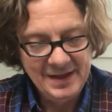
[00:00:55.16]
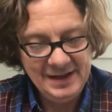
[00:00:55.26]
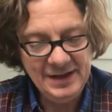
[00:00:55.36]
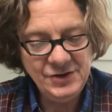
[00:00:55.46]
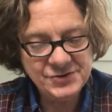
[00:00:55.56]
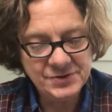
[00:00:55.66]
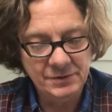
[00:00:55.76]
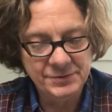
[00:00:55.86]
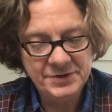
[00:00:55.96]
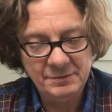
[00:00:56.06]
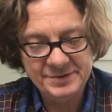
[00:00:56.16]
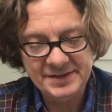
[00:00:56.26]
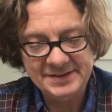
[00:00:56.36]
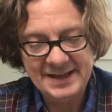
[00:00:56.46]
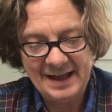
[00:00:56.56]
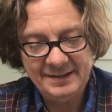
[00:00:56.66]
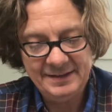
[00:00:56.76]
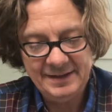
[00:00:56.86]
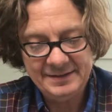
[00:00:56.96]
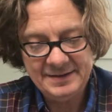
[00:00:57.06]
Each soldier was
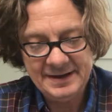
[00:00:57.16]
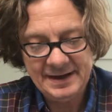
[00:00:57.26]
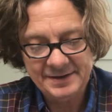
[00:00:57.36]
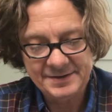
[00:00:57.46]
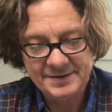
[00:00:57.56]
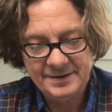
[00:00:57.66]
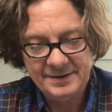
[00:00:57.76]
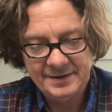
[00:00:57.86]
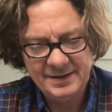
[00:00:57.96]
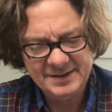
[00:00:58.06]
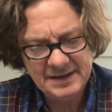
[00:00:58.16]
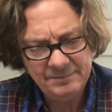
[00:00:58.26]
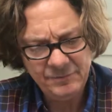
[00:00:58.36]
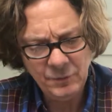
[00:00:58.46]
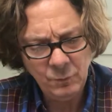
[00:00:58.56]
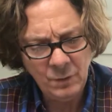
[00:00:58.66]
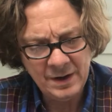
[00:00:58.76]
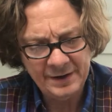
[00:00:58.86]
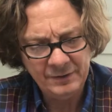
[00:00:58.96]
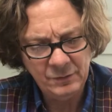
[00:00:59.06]
exactly like the next, except for
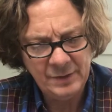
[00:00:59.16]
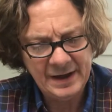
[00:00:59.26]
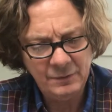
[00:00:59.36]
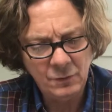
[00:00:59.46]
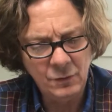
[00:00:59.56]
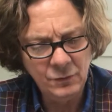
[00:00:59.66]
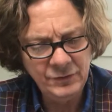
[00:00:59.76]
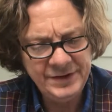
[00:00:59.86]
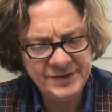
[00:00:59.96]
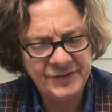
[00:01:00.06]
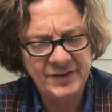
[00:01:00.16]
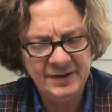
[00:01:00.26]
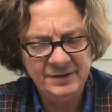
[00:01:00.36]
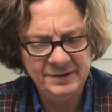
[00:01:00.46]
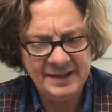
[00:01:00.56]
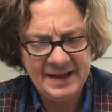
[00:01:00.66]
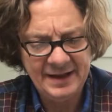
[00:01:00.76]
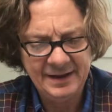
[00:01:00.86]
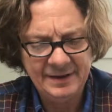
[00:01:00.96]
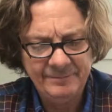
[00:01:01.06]
one who had only a single
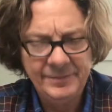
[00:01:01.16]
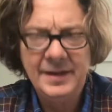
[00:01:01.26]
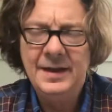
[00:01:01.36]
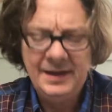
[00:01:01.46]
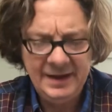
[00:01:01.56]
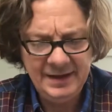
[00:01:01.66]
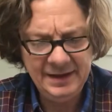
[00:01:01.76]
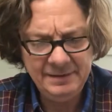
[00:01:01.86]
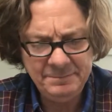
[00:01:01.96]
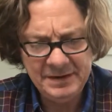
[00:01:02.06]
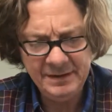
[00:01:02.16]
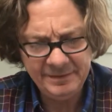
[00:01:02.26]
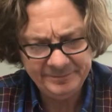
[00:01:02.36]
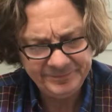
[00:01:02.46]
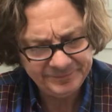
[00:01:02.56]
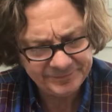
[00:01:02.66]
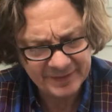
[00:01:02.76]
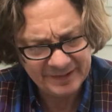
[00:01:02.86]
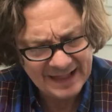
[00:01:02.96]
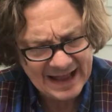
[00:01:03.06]
leg. He had been
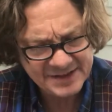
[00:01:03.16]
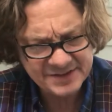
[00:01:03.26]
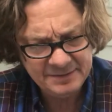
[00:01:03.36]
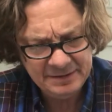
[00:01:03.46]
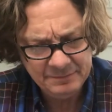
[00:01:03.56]
the last to be